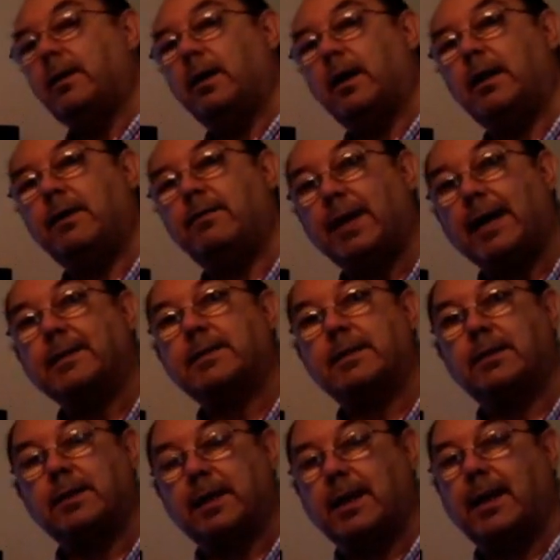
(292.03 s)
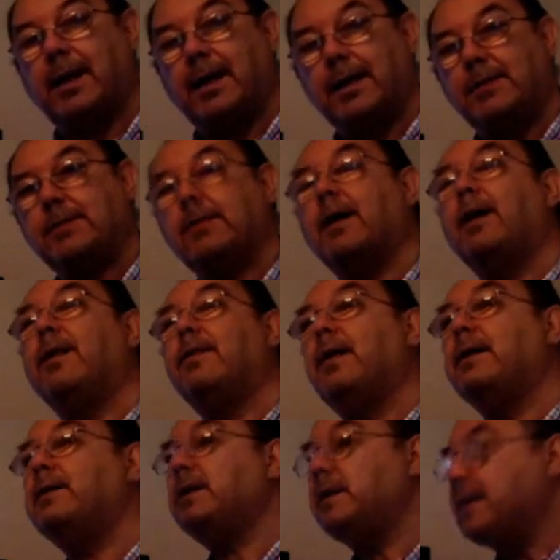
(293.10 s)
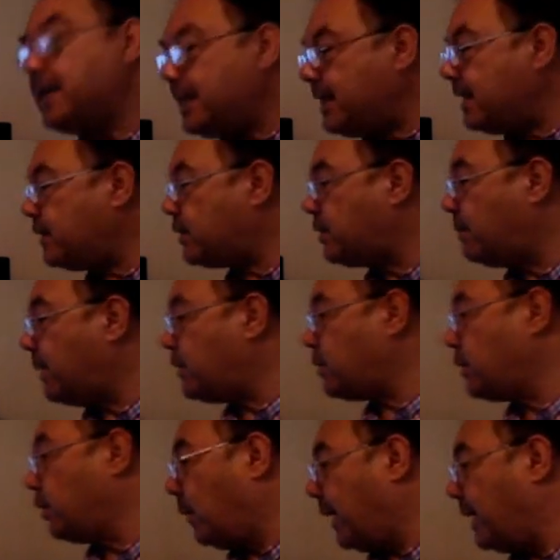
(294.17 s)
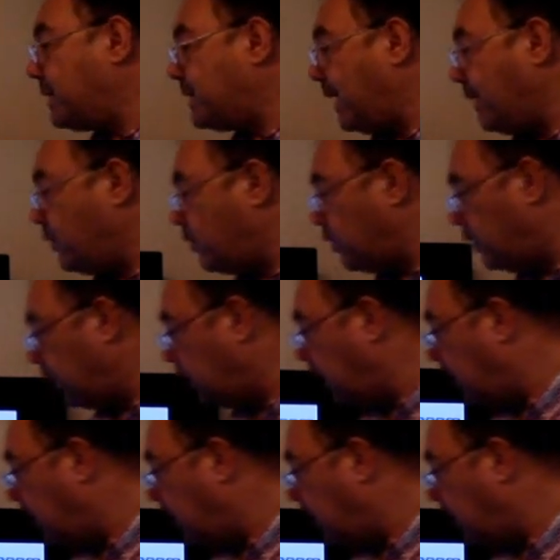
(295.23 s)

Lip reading: And if that's the case, then you need to measure the wire tension